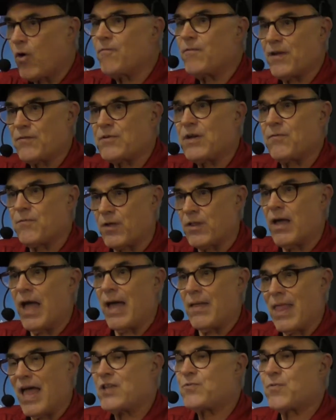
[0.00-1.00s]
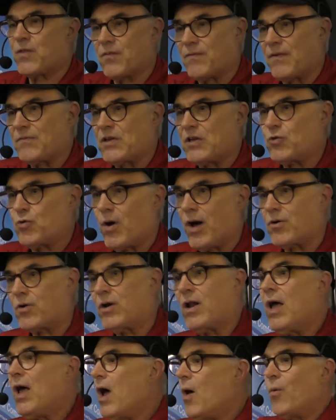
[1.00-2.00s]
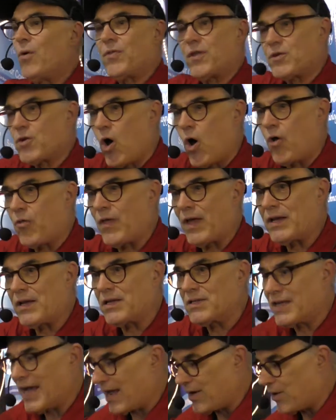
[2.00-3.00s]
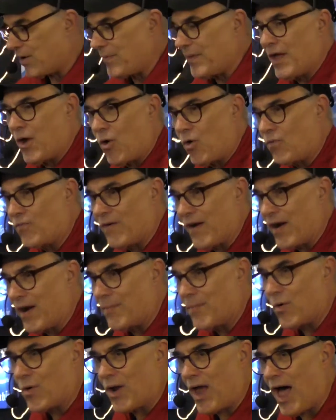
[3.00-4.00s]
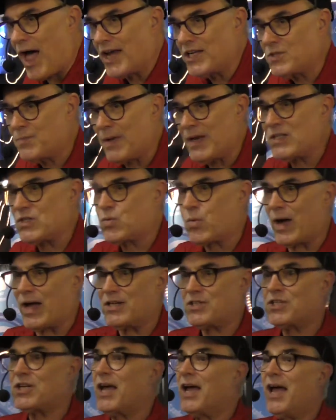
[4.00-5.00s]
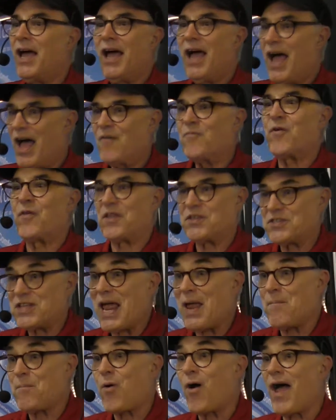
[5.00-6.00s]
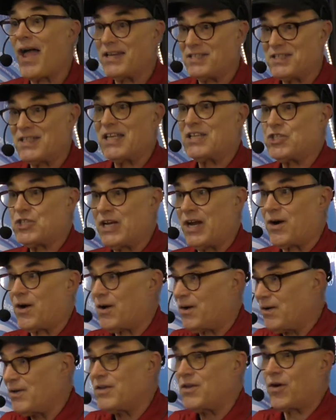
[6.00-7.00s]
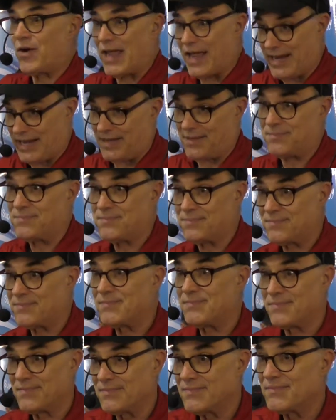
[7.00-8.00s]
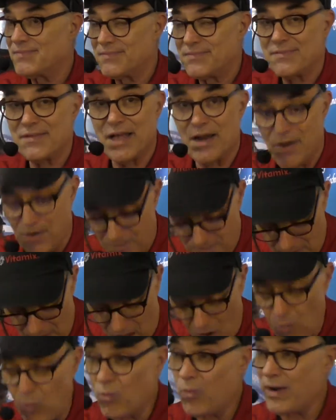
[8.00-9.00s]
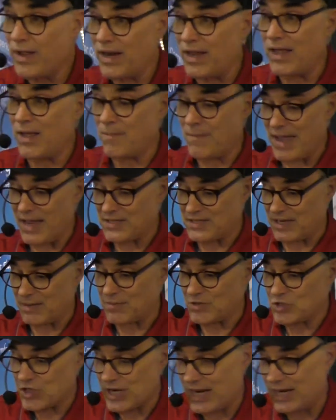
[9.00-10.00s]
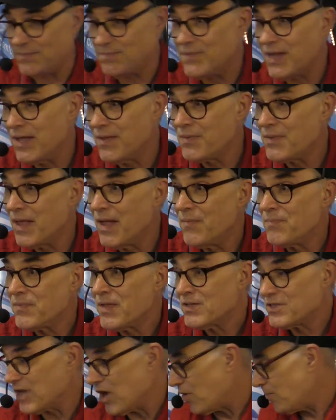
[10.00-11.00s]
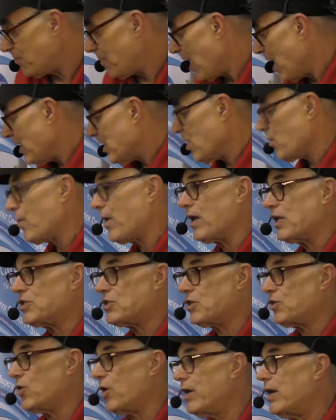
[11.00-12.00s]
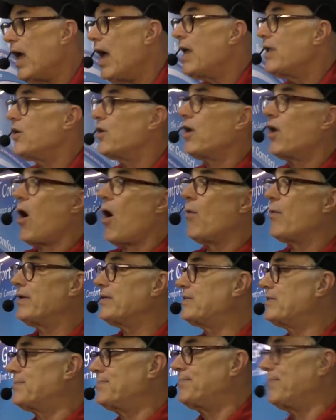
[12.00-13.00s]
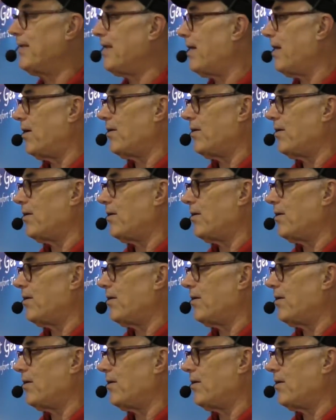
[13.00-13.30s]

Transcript: $450 for the, and that's for the 5200 with the tall, thin container and the old variable and high-speed switch. For the same price this year, you're getting, you know, a really amazing machine. So you really should do it. You can always, you